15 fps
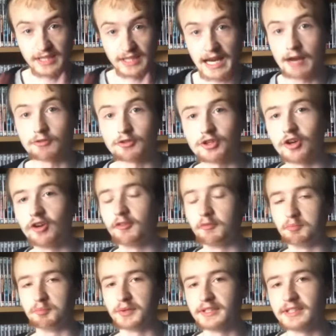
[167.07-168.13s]
the character of
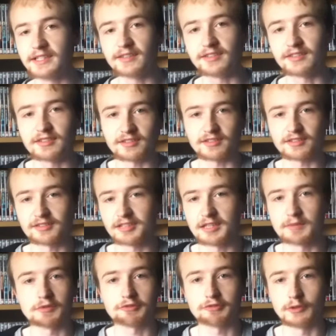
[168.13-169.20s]
Bernice
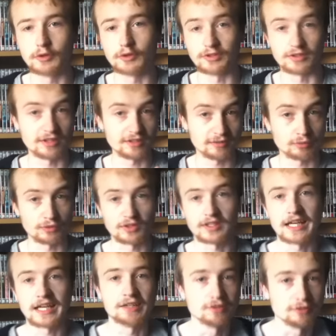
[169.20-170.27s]
Summerfield. So this was a
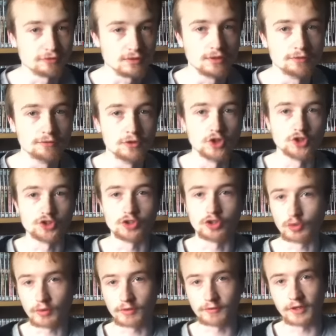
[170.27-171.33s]
character from the Virgin
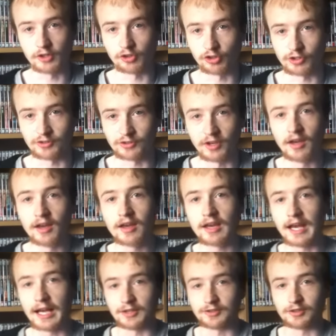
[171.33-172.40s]
New Adventures,
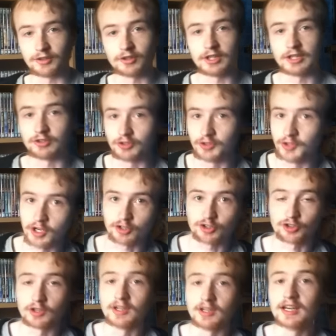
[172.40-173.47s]
and her
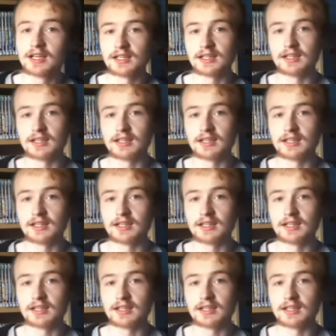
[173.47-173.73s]
introduction